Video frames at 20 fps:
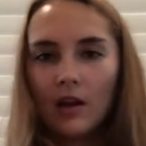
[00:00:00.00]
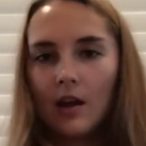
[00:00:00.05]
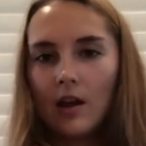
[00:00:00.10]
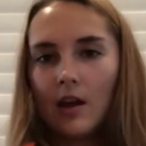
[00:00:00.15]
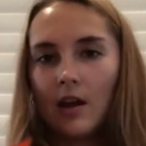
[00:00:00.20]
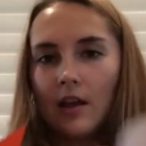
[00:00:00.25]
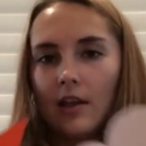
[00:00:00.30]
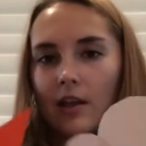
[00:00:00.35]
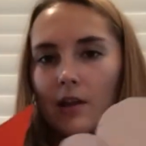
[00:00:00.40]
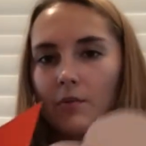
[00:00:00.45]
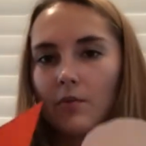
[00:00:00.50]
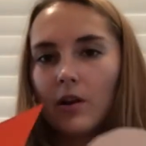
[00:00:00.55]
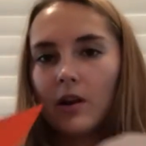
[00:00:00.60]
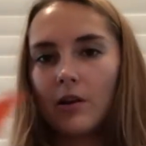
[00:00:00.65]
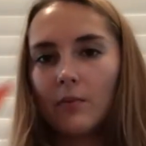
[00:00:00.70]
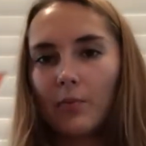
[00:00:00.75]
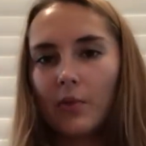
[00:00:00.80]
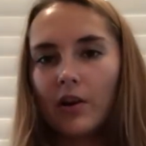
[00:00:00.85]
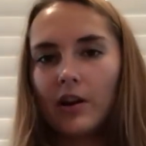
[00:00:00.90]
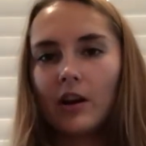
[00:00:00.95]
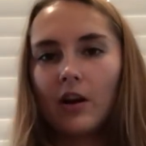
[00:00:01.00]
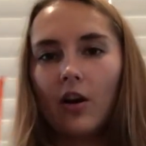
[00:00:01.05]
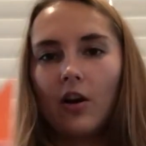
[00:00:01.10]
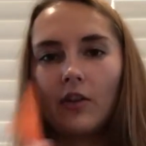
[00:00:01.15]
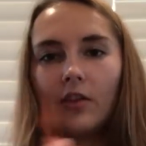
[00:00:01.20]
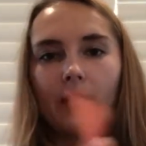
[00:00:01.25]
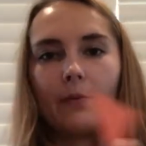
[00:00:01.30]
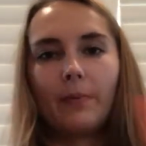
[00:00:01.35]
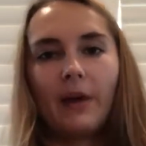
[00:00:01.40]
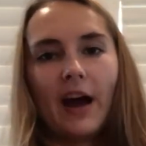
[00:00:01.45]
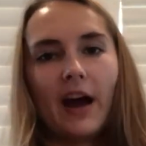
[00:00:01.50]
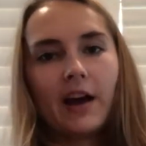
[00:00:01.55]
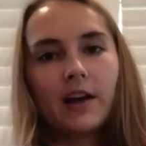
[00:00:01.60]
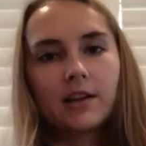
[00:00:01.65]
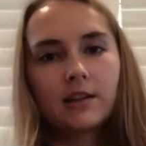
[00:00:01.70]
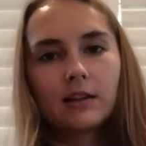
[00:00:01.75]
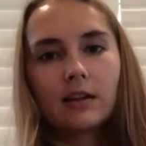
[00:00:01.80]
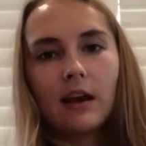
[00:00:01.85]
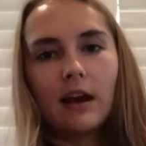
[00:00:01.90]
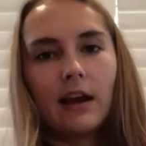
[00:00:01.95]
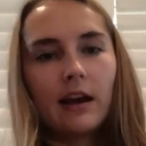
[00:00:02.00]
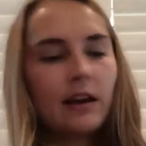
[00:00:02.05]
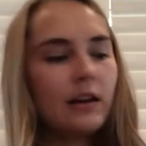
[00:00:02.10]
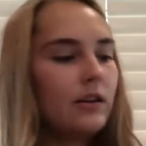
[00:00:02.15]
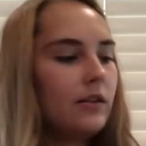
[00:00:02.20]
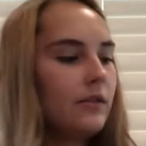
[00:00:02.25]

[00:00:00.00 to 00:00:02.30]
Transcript: And then we're gonna put it on the back side